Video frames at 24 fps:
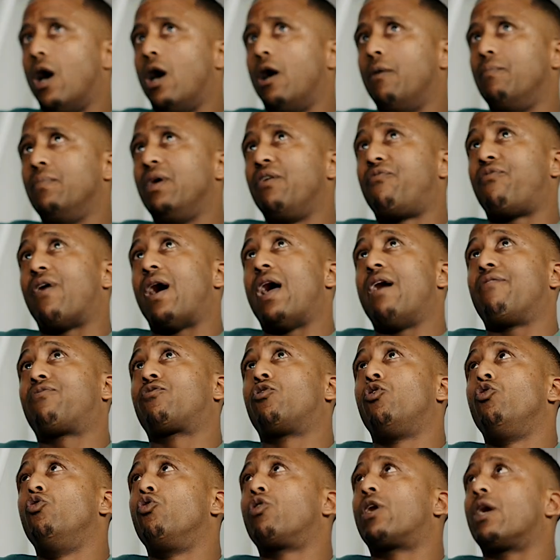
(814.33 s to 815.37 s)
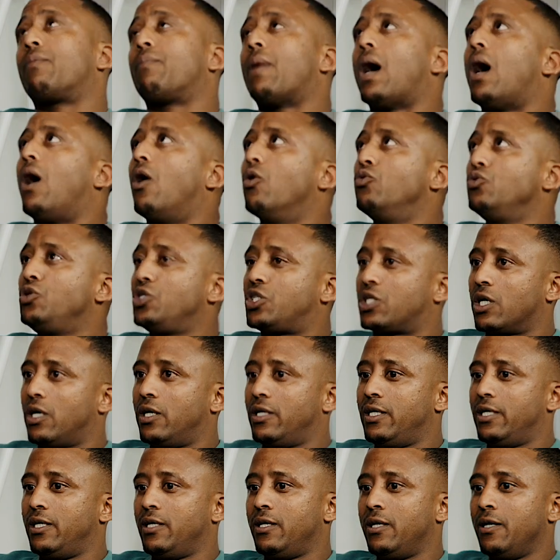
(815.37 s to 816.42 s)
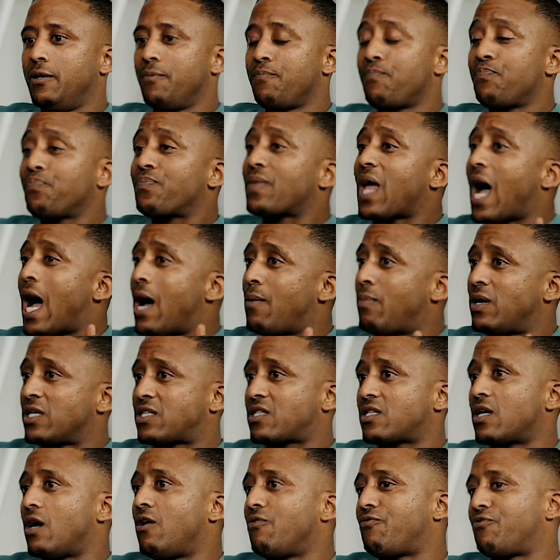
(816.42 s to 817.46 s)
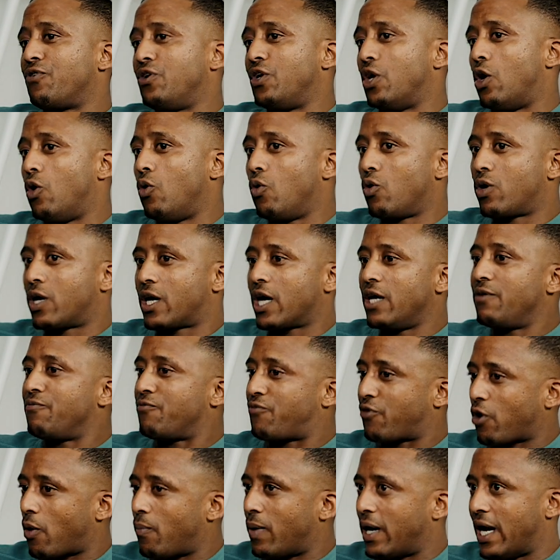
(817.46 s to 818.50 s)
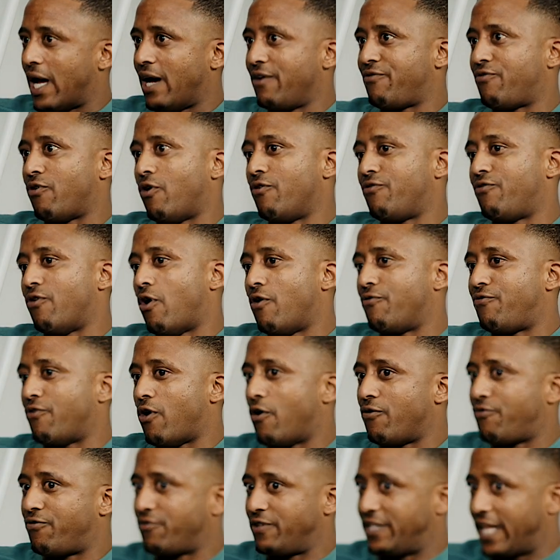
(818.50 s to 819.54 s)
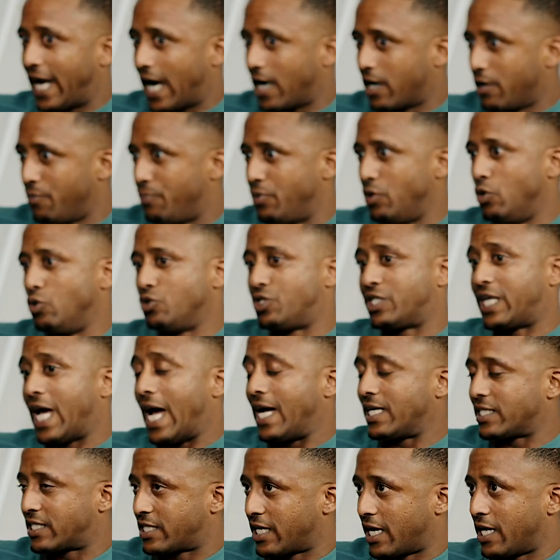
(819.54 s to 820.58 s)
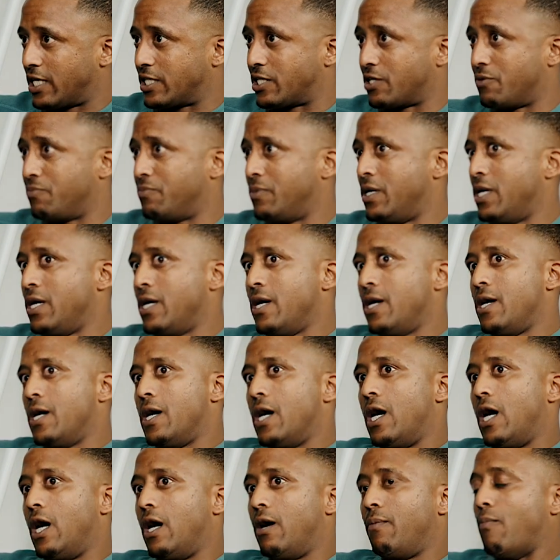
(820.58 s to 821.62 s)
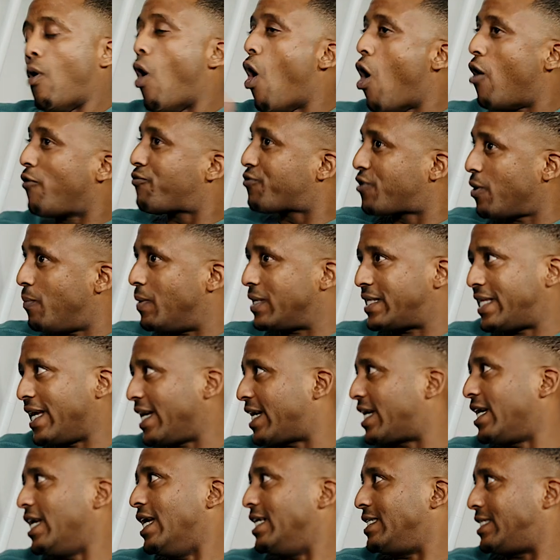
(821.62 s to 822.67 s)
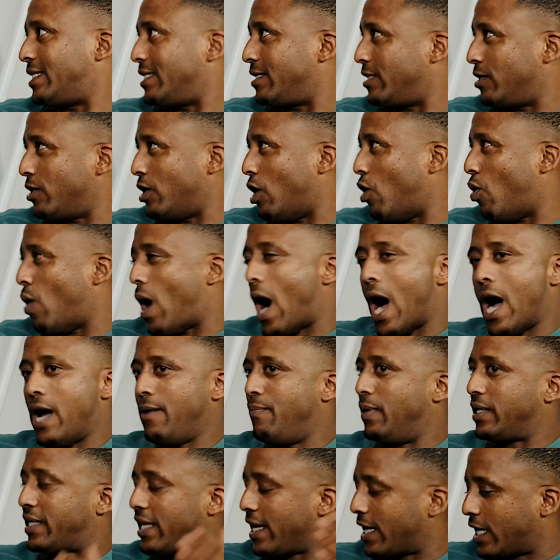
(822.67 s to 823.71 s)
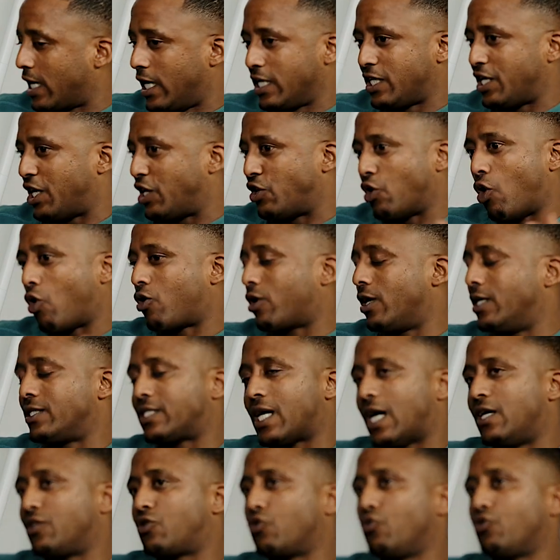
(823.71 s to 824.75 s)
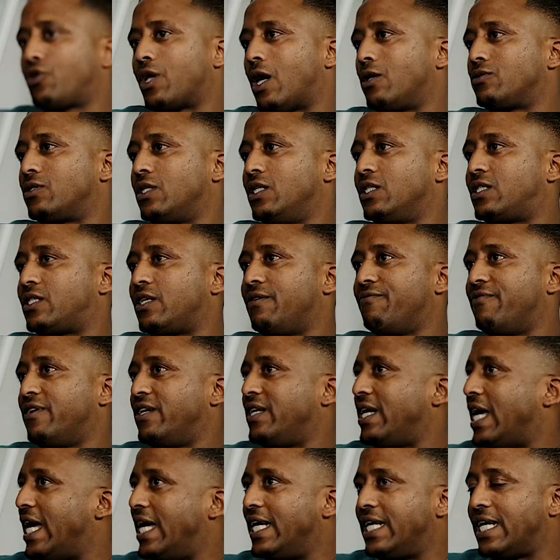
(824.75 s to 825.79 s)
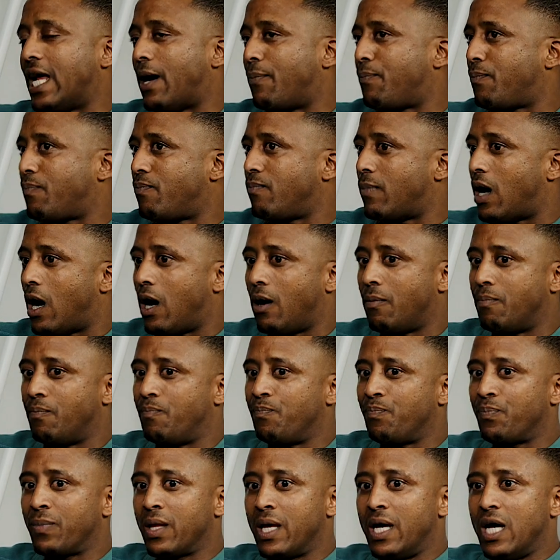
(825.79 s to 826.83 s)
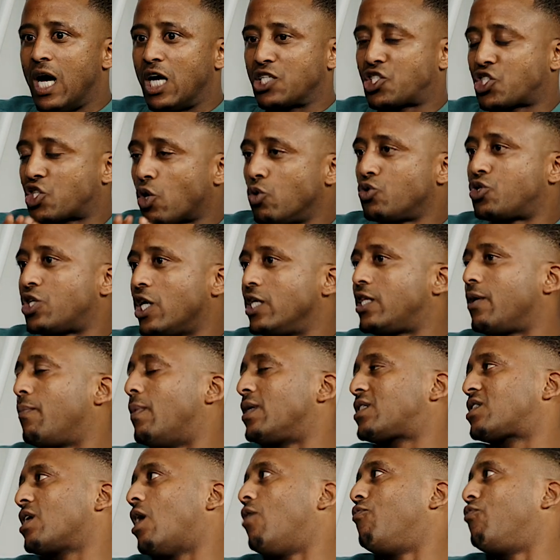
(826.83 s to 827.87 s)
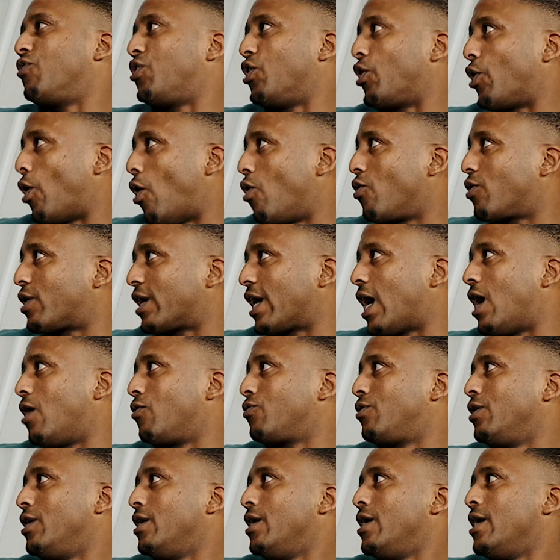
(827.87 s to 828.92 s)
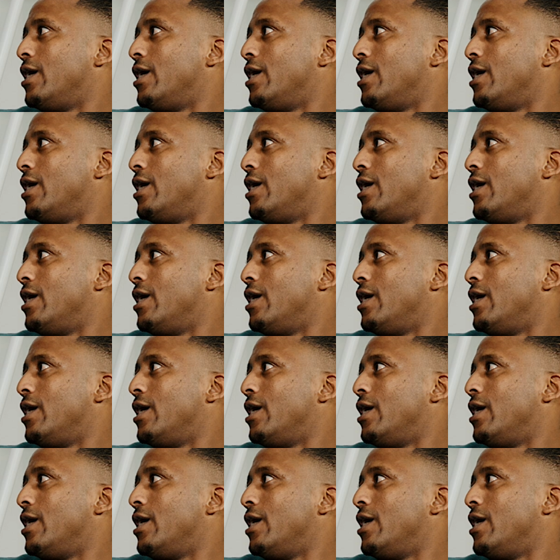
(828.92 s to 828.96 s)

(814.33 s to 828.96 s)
um, if i have to look at my own journey I myself, you know, came from a life of, of, of drug abuse, cancerism, um, after matriculating, you know, I matriculated at Rocklands in 2007, end up um, associating myself with the wrong crowd.